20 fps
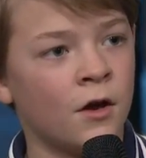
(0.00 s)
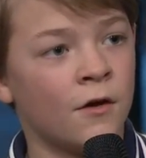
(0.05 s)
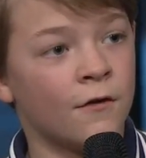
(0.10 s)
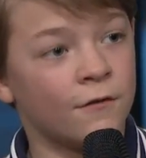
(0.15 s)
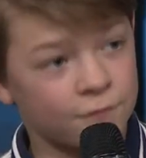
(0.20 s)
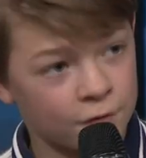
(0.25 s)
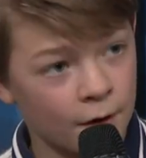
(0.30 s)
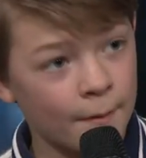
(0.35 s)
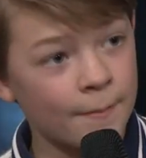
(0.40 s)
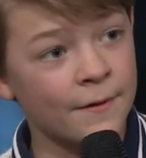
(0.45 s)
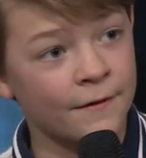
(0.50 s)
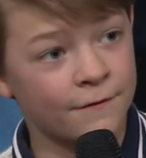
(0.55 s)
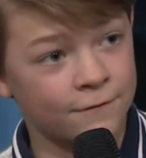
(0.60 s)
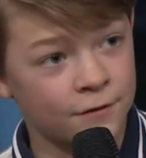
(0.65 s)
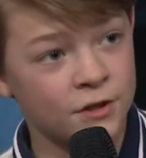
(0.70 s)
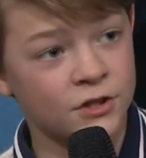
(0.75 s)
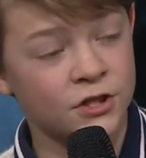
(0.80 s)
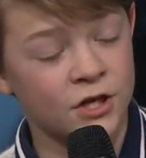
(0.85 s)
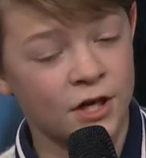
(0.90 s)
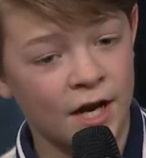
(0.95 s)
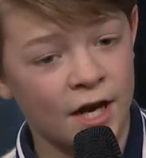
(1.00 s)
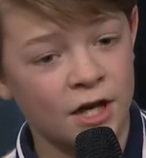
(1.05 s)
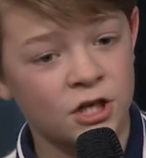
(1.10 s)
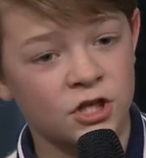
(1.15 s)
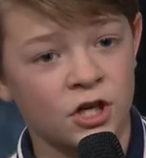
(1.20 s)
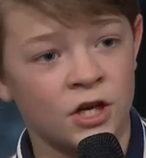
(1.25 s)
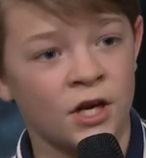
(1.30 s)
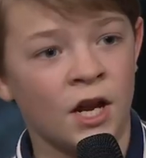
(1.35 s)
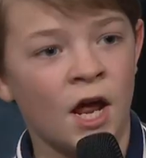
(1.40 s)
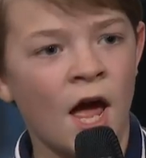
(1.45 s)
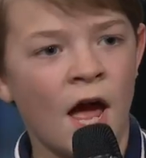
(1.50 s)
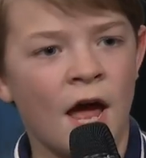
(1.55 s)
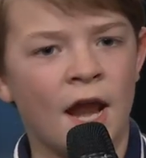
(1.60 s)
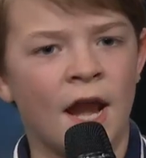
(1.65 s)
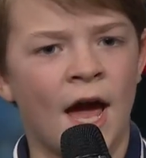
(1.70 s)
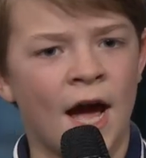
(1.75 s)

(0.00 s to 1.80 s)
from the French Connection and